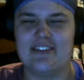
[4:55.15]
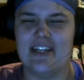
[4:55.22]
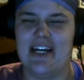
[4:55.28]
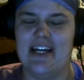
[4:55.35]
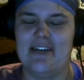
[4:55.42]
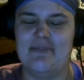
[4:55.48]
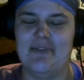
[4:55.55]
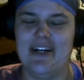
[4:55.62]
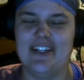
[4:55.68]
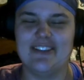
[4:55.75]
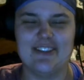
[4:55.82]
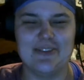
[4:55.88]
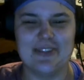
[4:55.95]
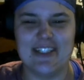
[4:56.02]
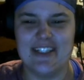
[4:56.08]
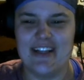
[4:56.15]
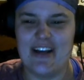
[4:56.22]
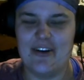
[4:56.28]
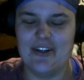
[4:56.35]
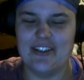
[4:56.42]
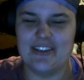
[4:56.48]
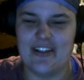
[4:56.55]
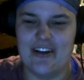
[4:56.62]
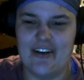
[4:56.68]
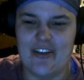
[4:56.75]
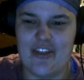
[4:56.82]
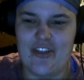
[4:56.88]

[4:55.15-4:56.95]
I am puzzled because I only saw